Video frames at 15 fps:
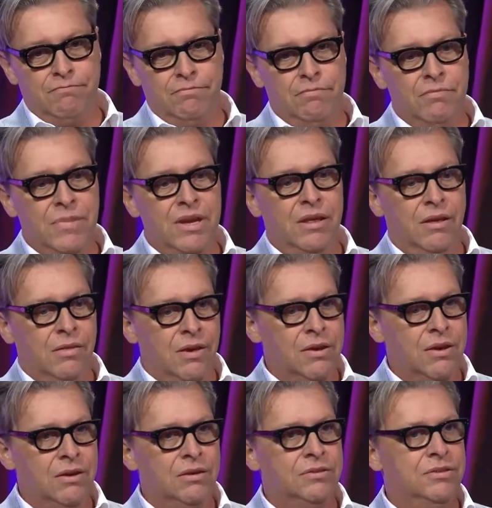many of the
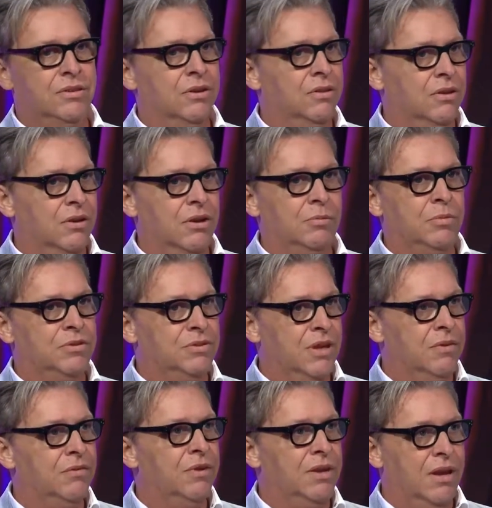artists that are there almost
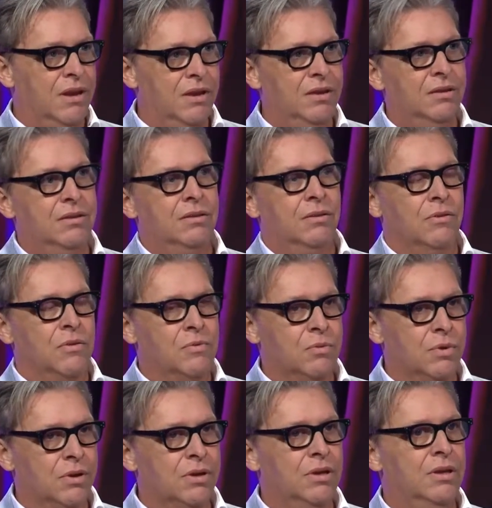every day
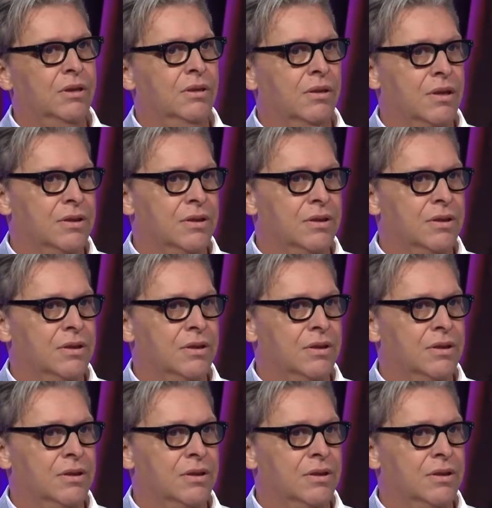working,